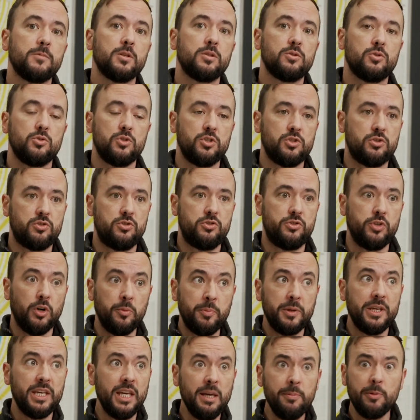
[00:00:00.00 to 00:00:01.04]
So just don't
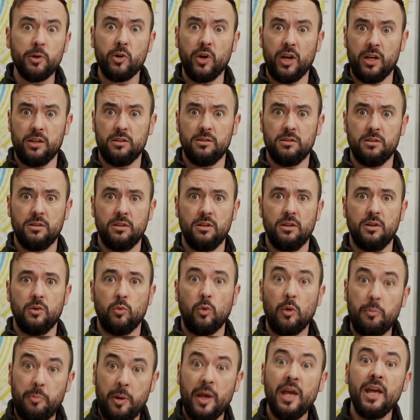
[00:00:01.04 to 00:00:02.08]
be a hypocrite.
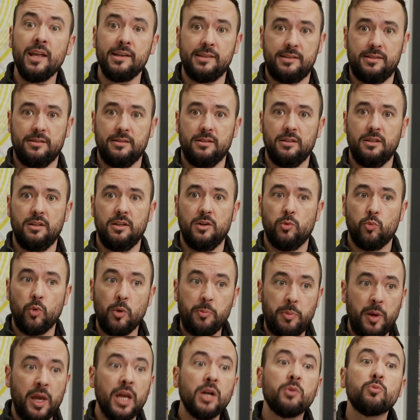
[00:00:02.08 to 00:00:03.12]
Repent.
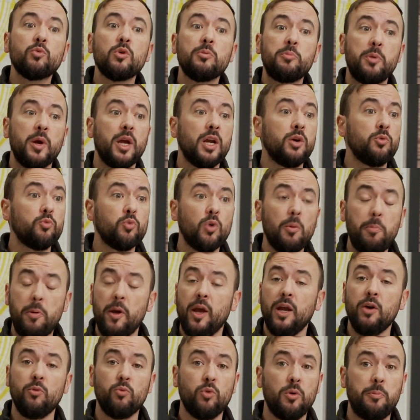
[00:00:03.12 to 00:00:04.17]
Repent, repent,
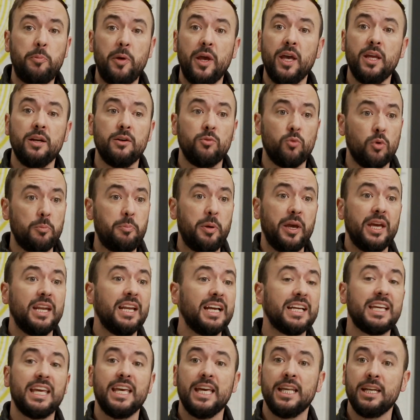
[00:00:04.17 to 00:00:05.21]
repent, repent,
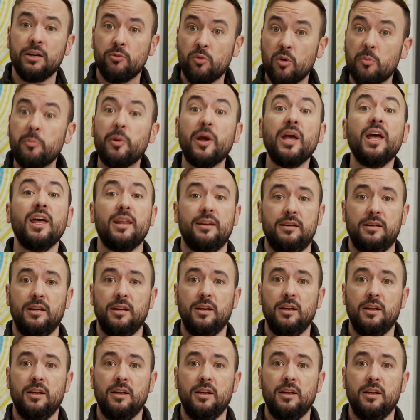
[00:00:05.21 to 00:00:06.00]
repent again and repent.